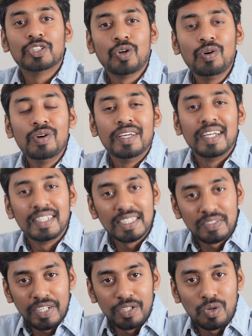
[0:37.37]
So, in this
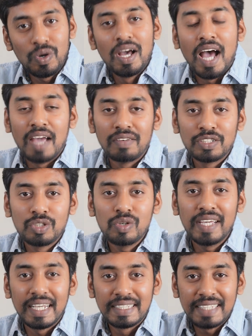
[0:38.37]
video, I will show
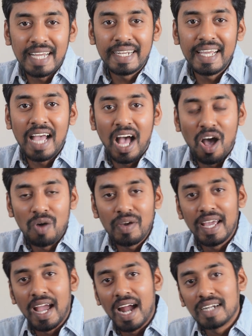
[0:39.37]
you exactly how
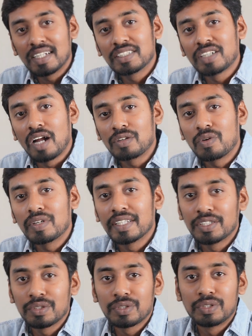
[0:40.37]
I handle shortcode
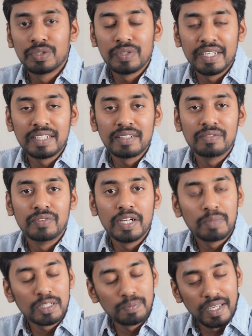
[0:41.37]
issues during
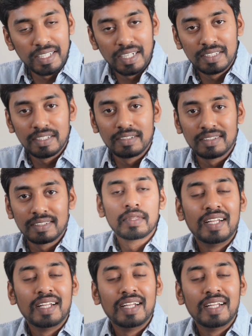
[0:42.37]
WordPress migrations.